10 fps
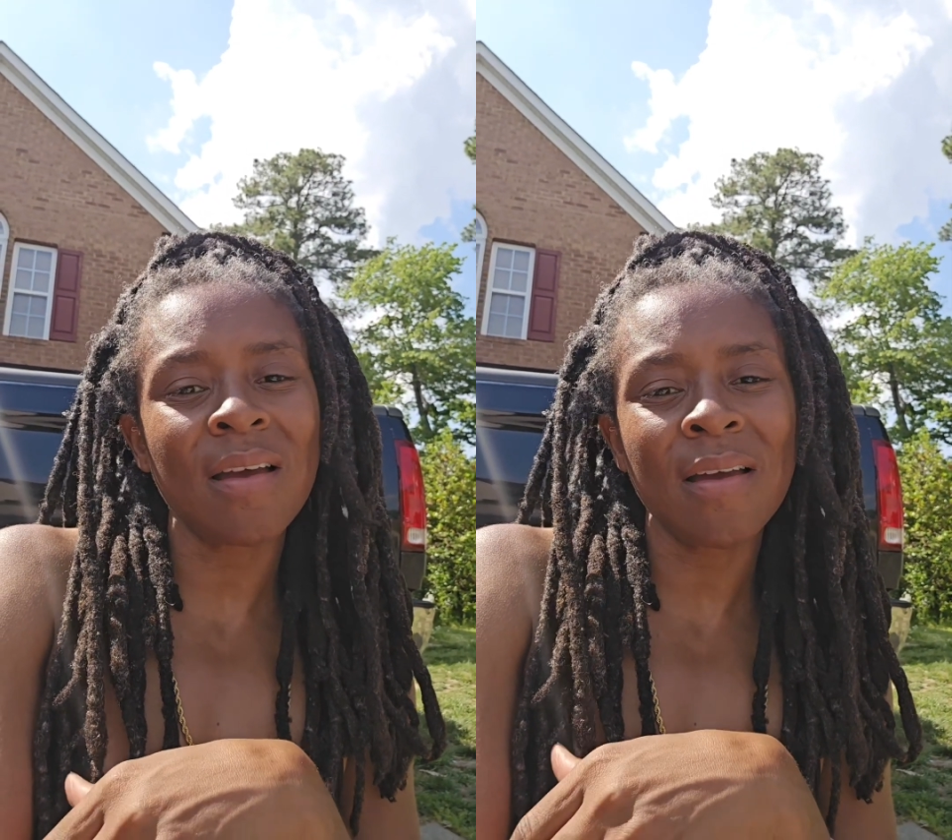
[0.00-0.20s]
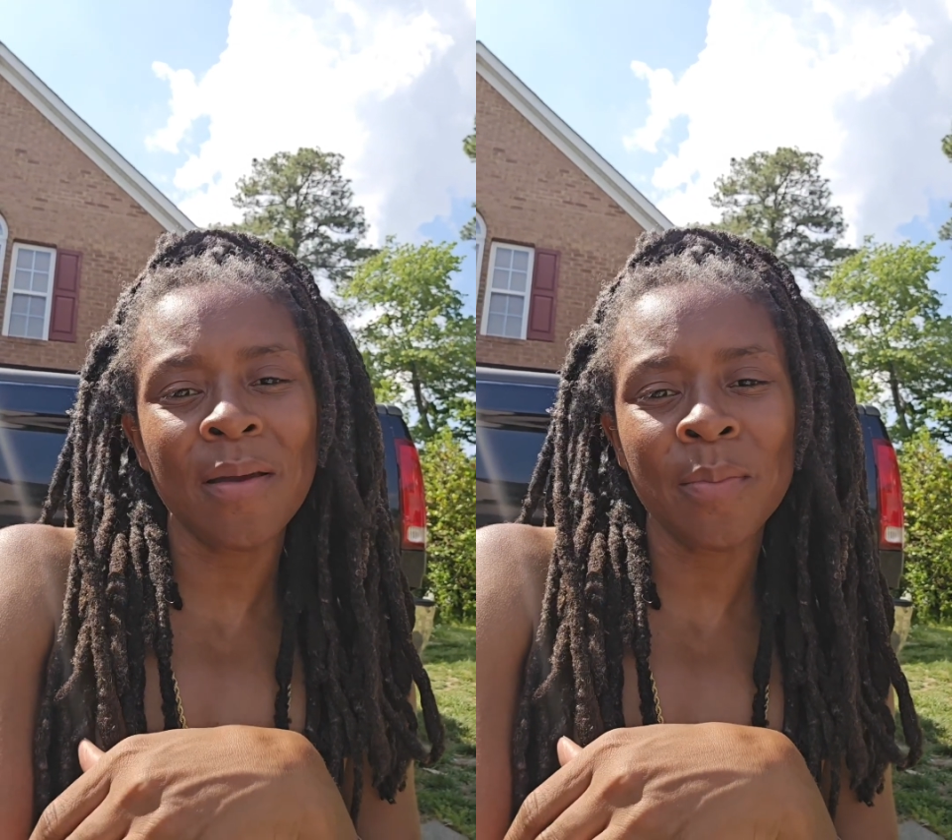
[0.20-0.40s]

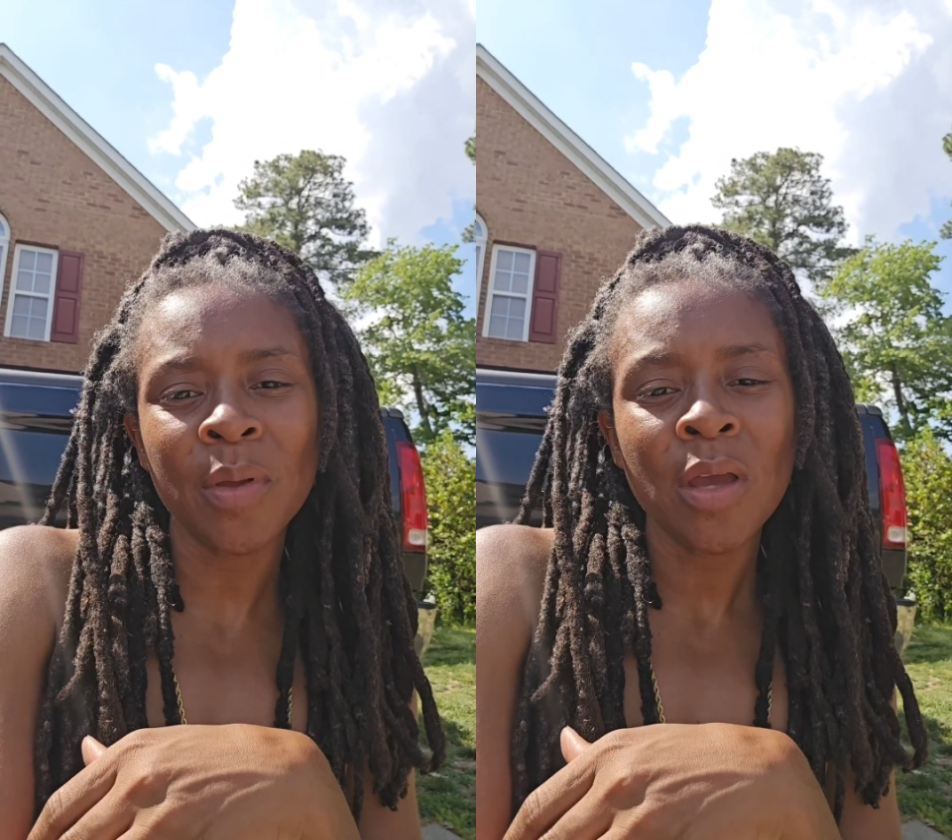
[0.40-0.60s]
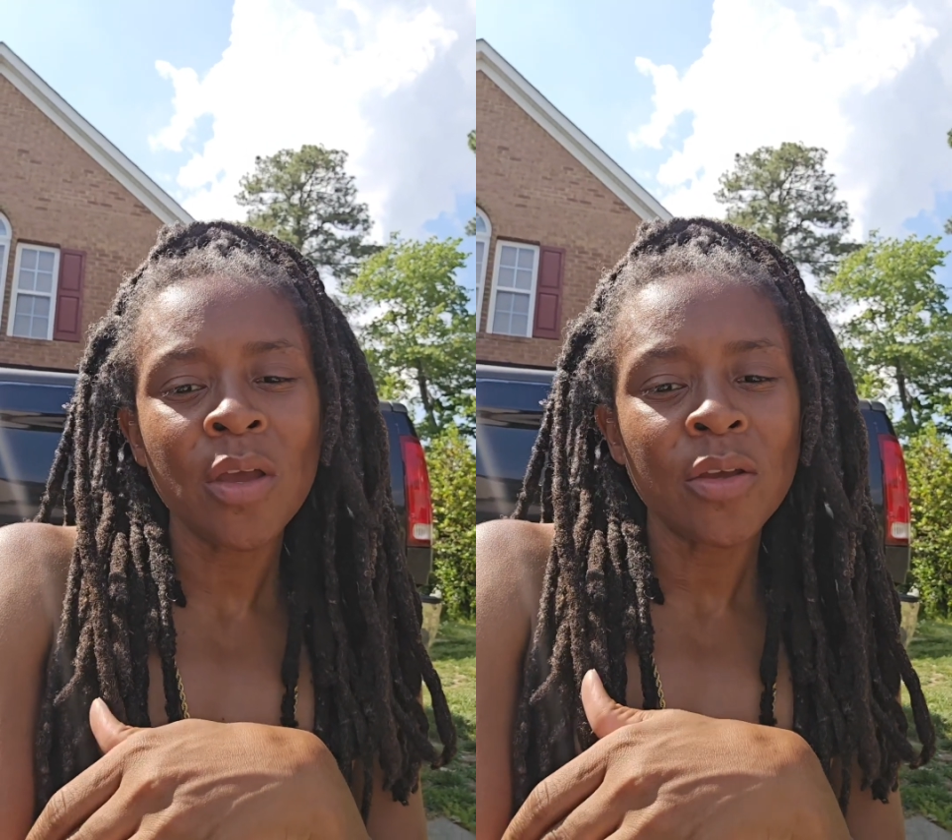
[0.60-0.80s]

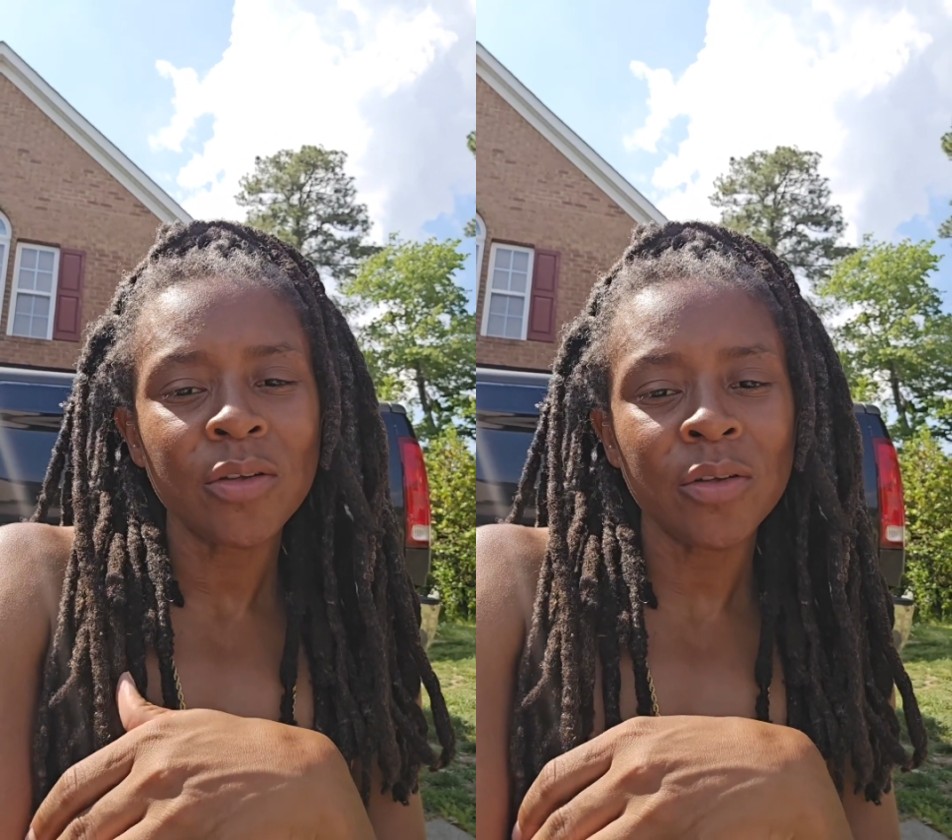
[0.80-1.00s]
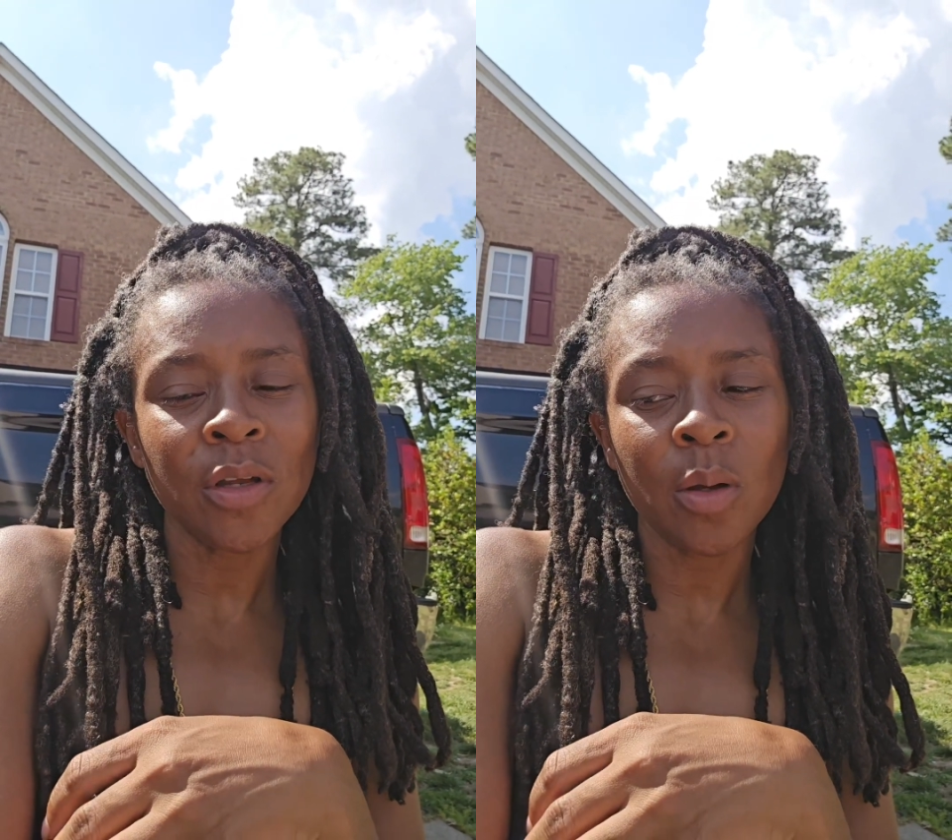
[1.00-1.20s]

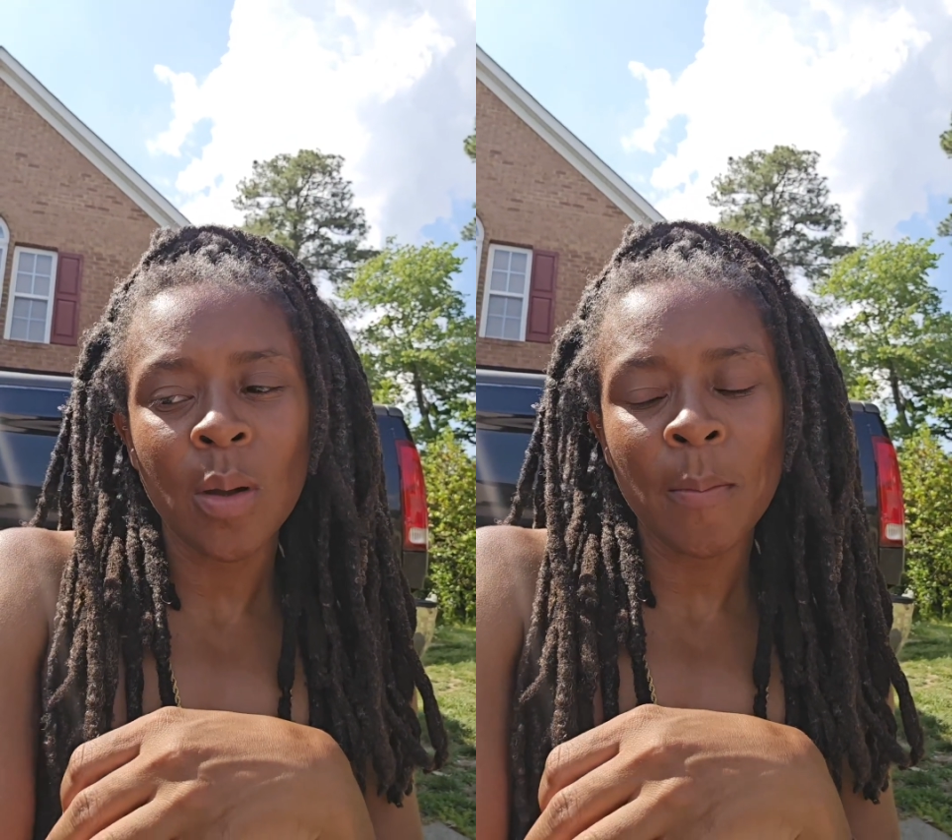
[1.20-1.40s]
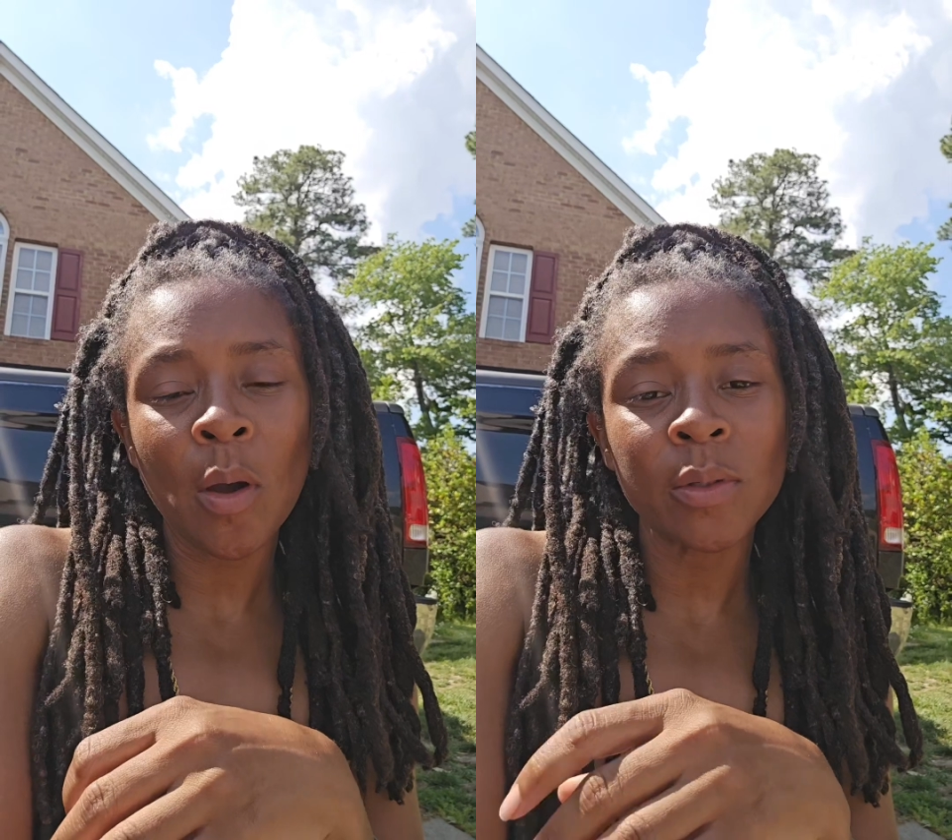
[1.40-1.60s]

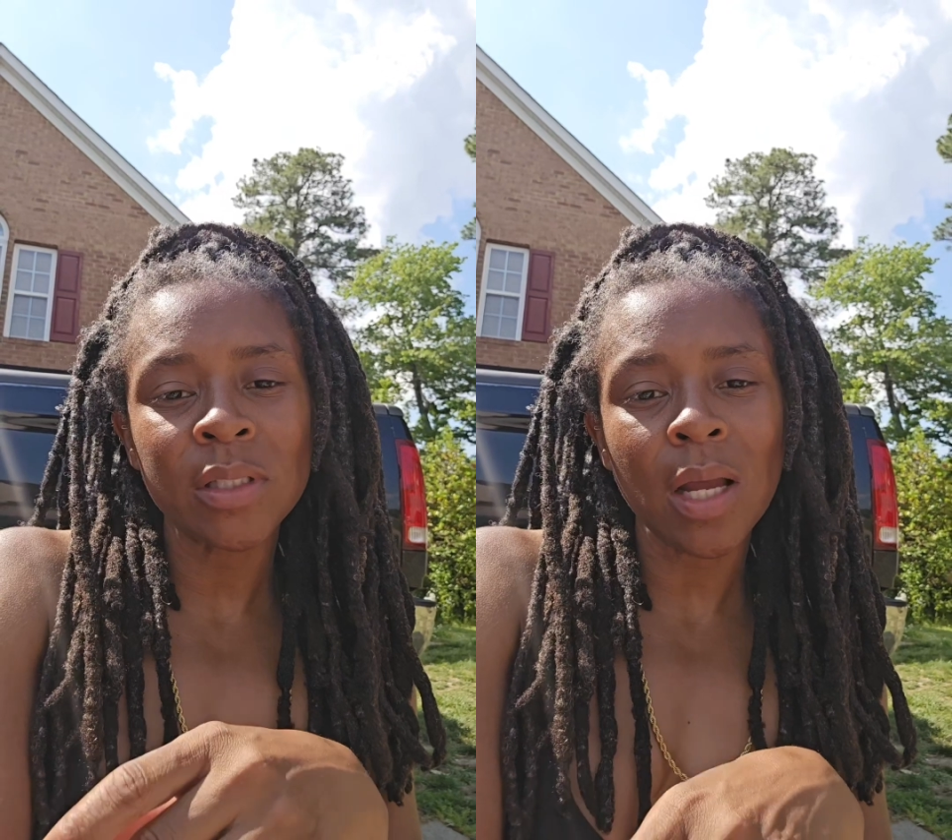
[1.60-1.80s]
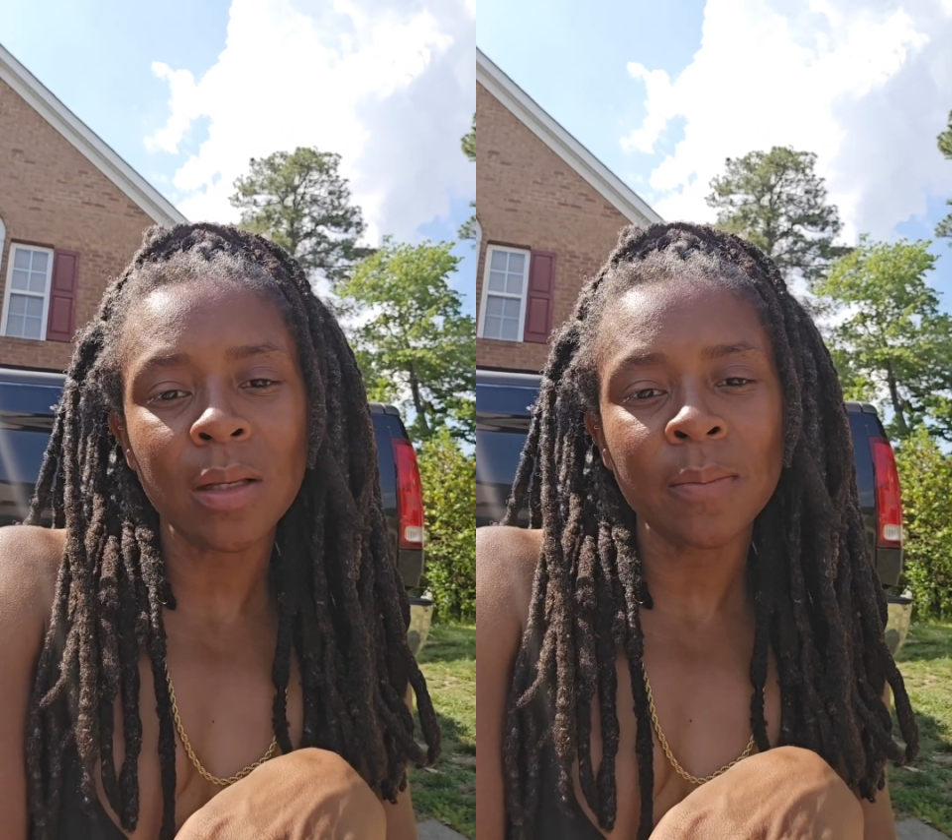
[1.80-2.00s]
I'm always
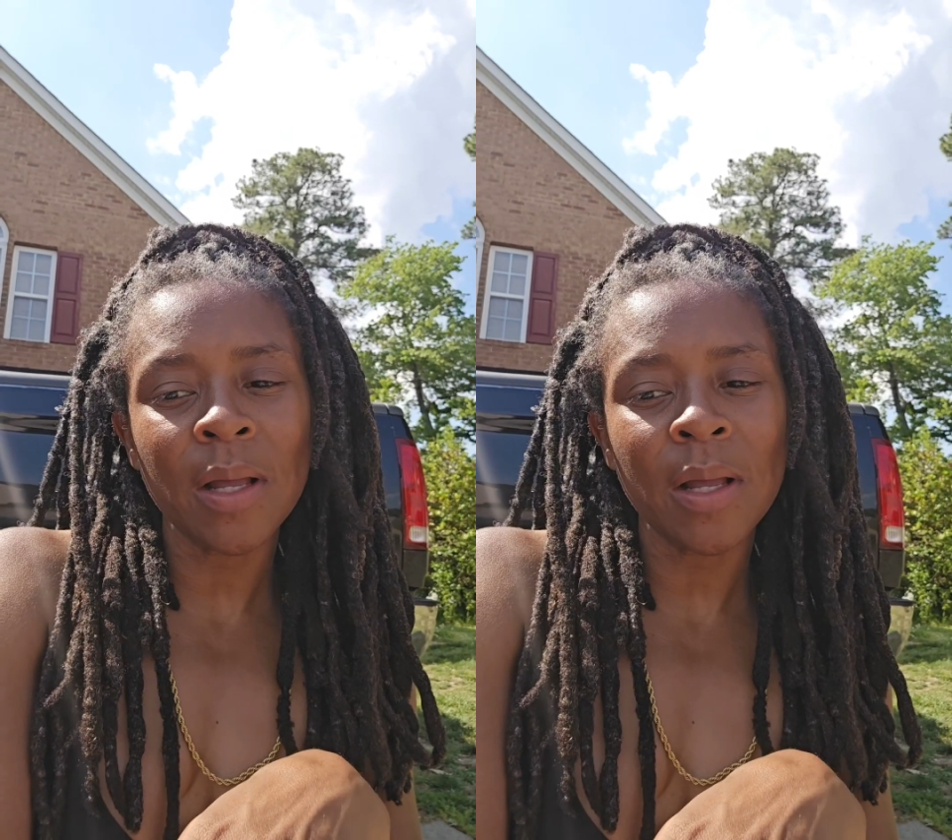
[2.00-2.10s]
talking